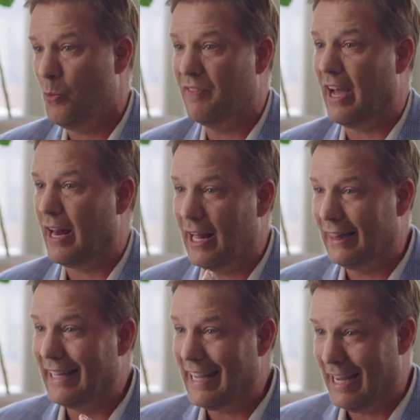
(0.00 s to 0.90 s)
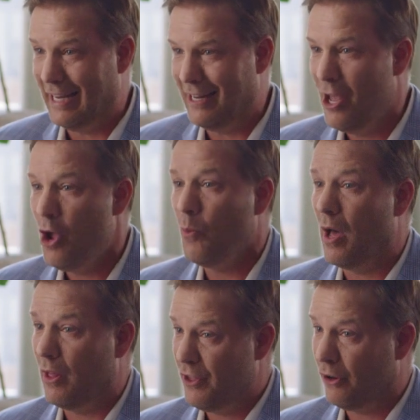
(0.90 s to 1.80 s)
We've got a lead.
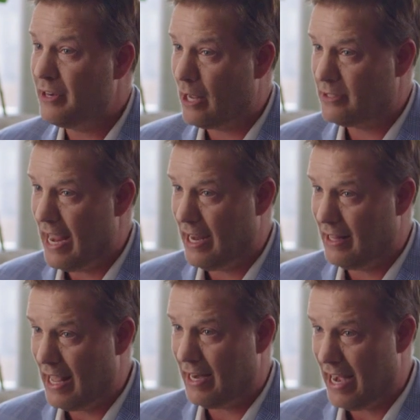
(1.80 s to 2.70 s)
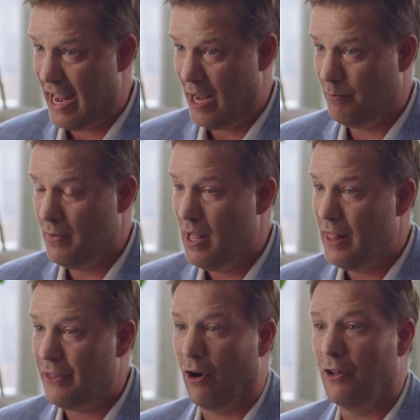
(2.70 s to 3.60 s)
Well, they're now taking that name.
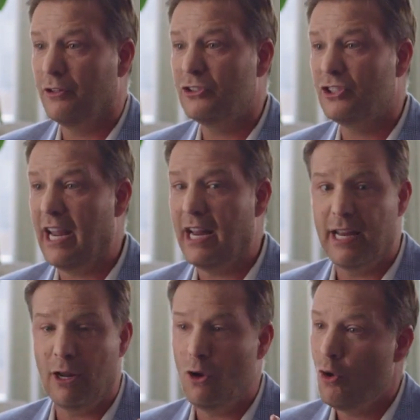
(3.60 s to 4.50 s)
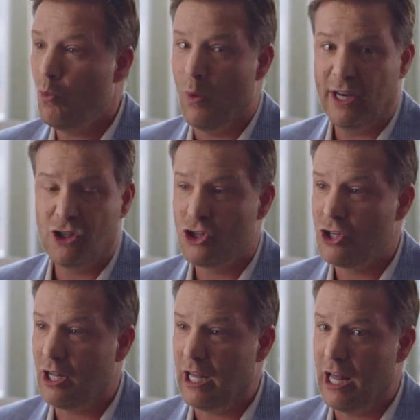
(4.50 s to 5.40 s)
They're understanding
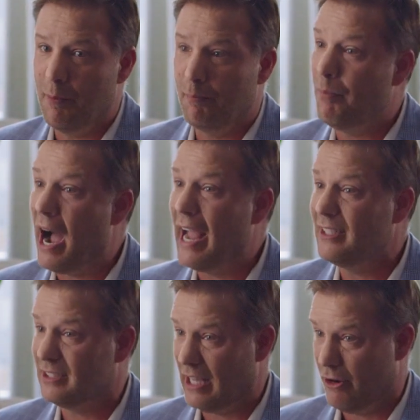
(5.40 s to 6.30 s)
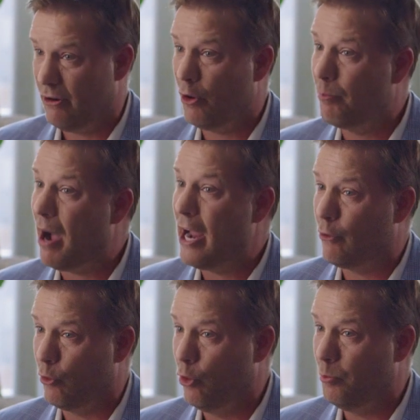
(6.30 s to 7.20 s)
which buying center or
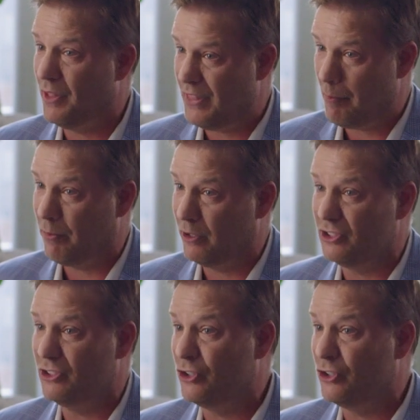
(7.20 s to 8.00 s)
buying group that person's